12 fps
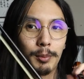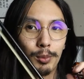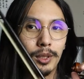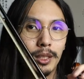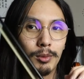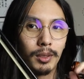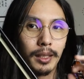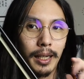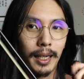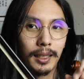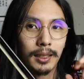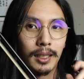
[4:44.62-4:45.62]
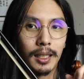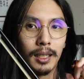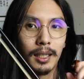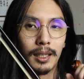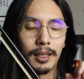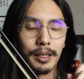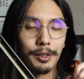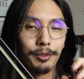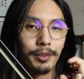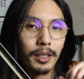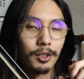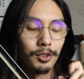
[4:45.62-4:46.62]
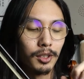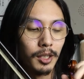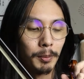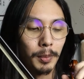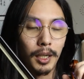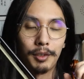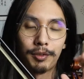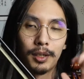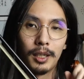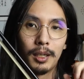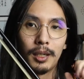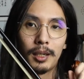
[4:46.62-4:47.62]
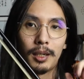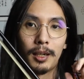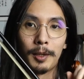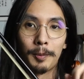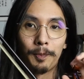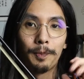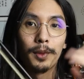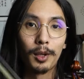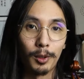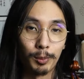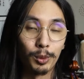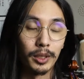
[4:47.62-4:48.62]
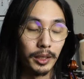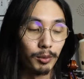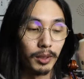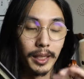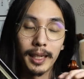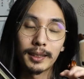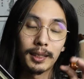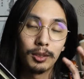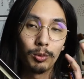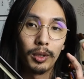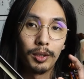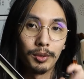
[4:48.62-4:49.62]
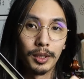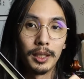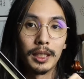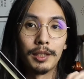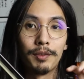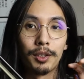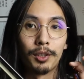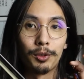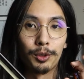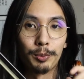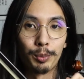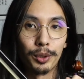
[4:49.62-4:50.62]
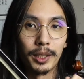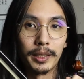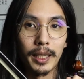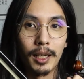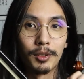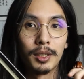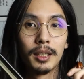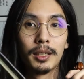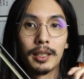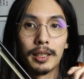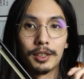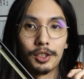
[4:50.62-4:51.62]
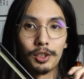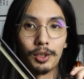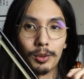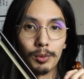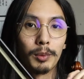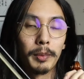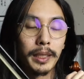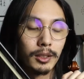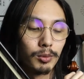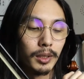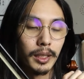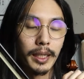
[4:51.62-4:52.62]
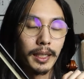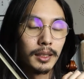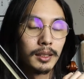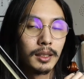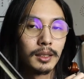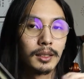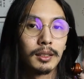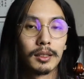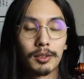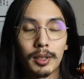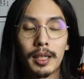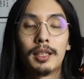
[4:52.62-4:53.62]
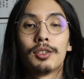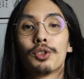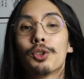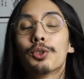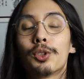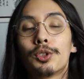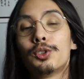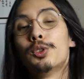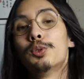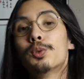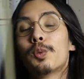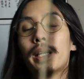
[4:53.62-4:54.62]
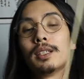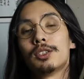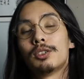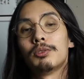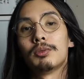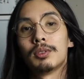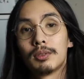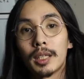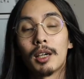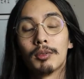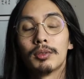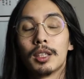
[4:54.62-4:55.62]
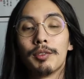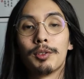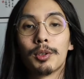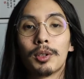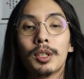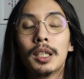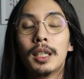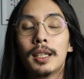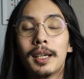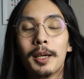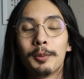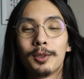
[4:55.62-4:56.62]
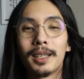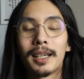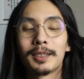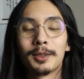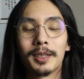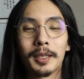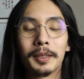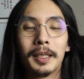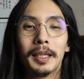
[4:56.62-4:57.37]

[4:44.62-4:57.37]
pretty relaxed, and that your fingers above are pretty relaxed as well? Even though you put it down, it still remains relaxed. Okay, so those are two ways to tell if you're relaxed or not.